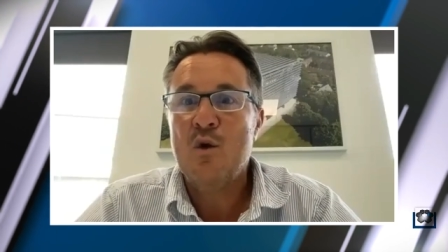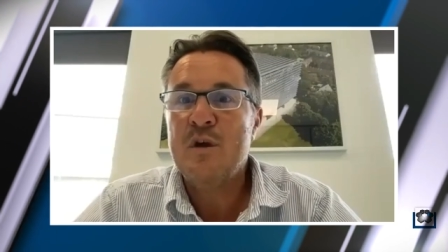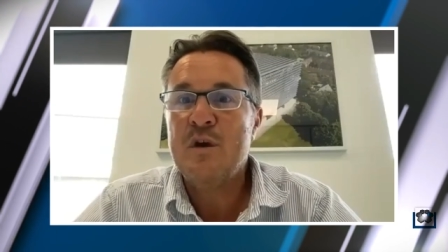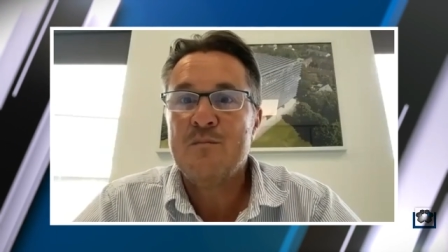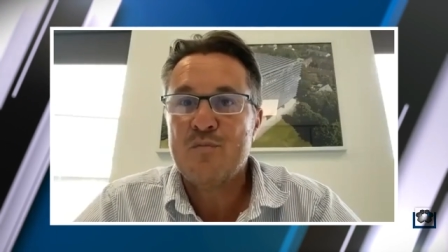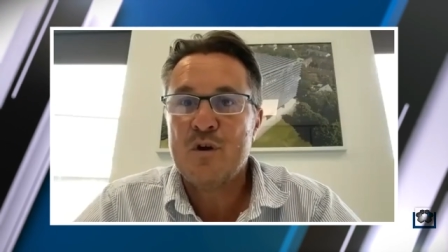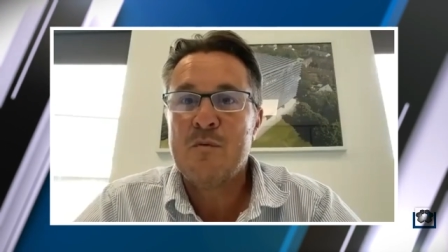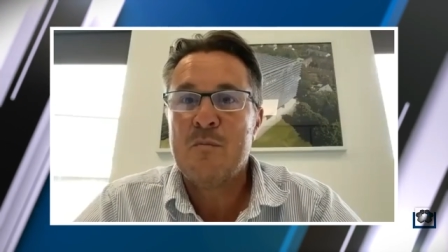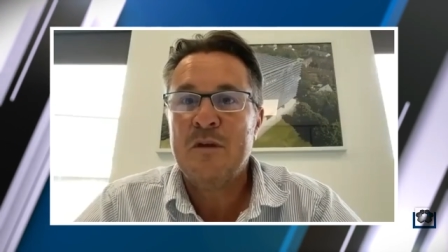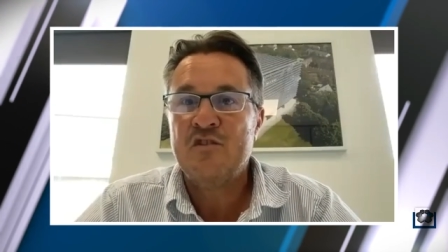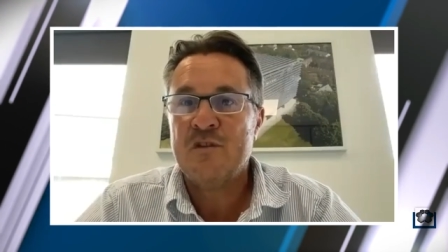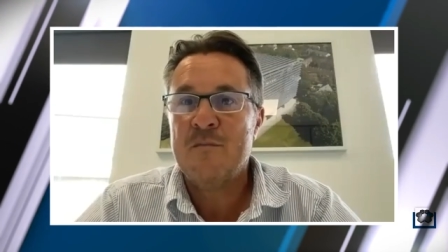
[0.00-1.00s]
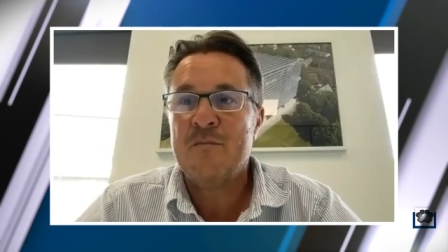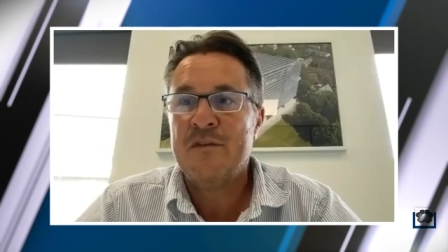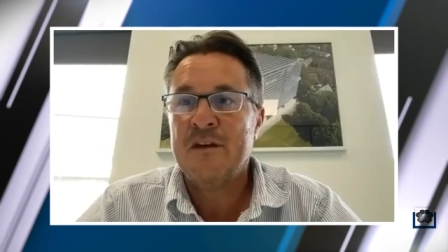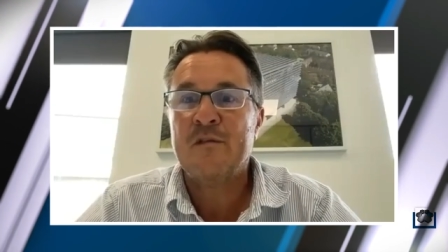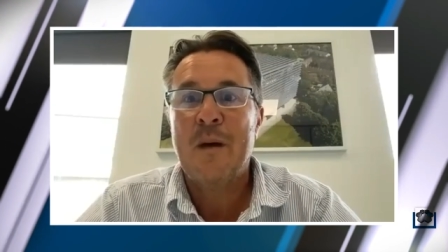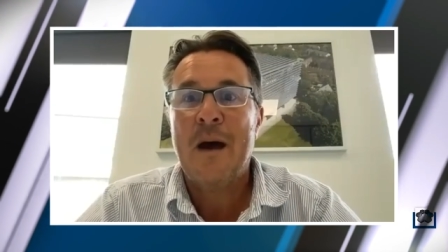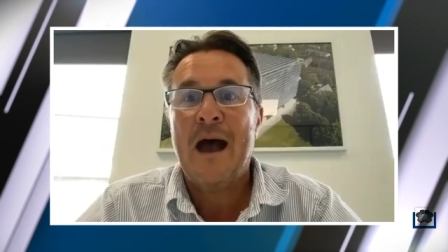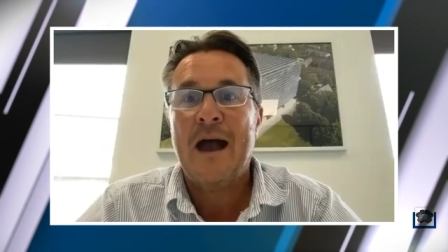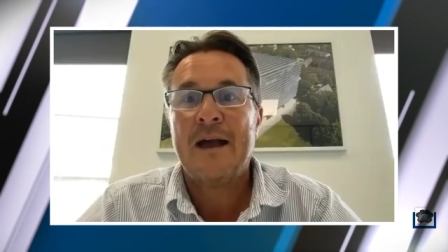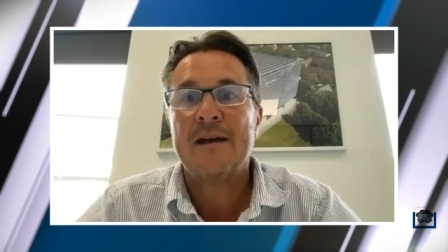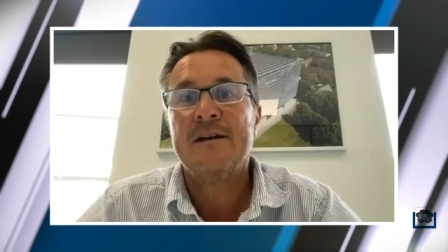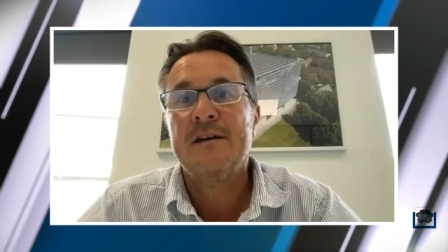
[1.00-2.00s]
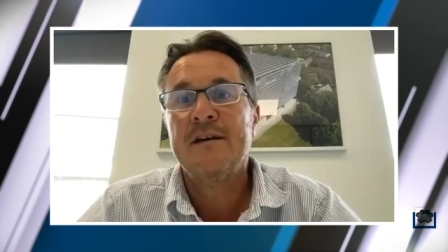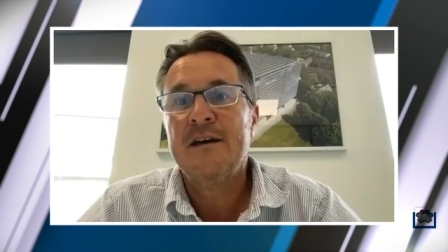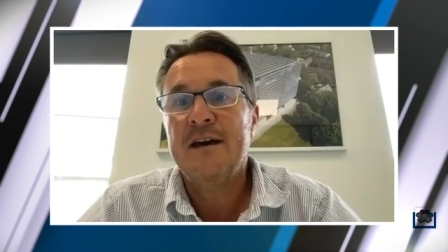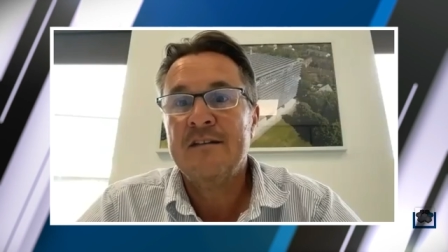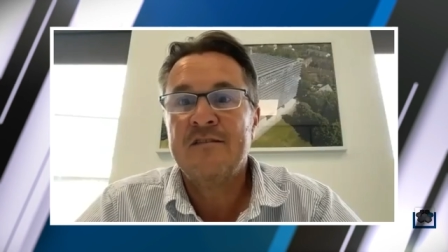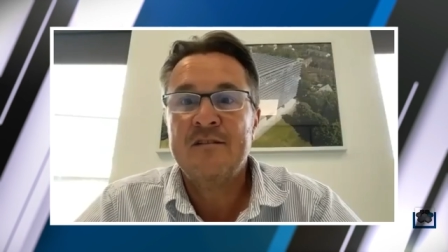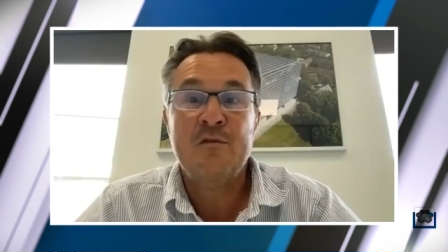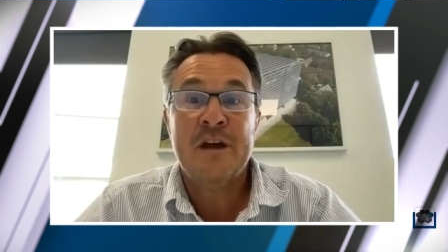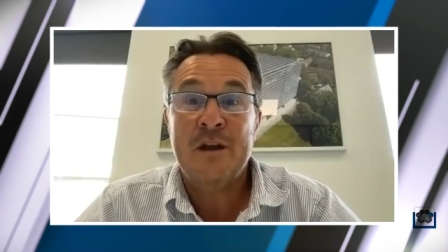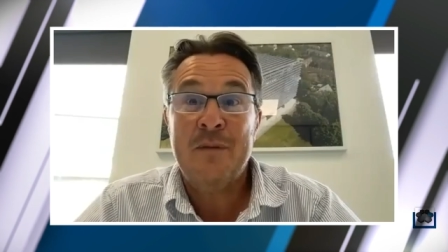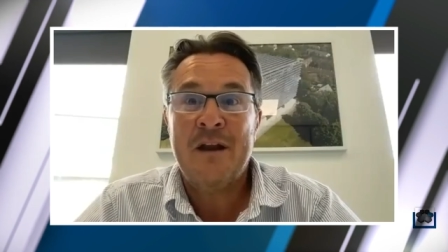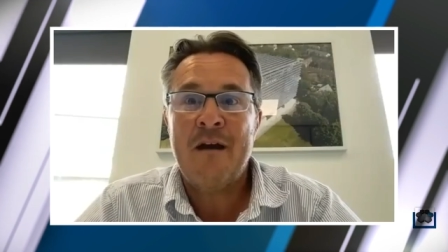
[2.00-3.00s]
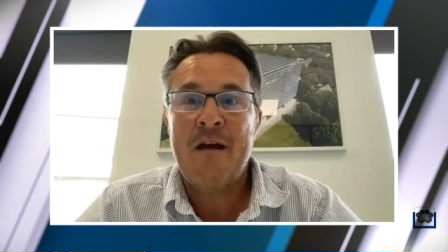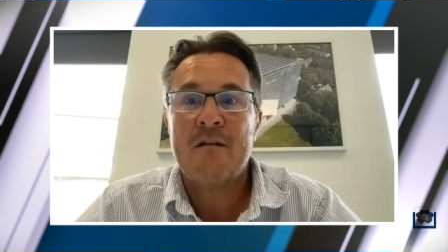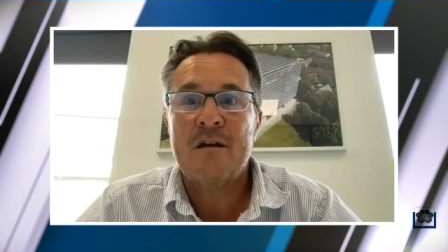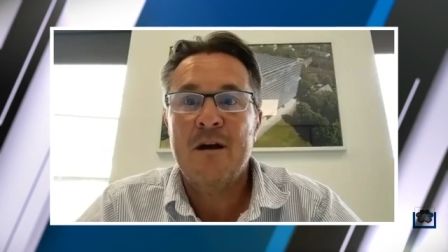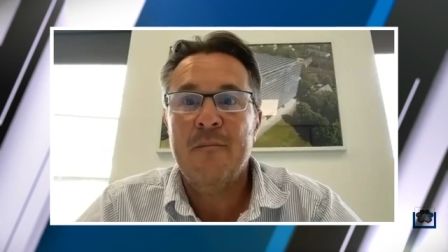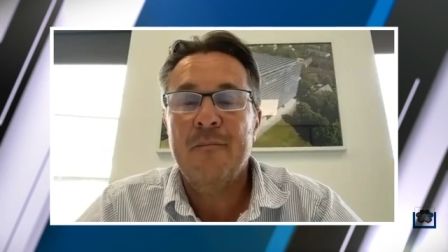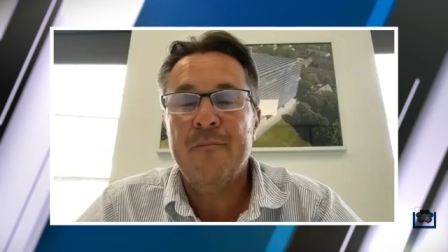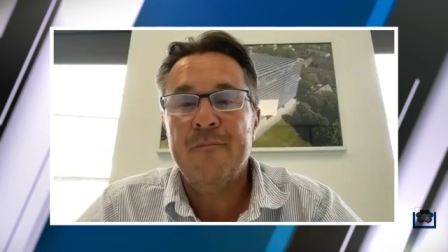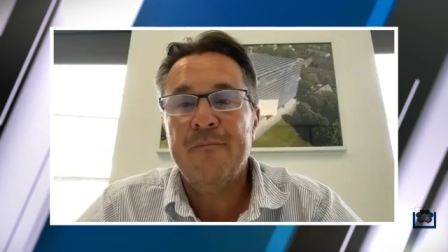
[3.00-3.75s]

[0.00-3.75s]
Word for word: we can probably trim things back and still get a better outcome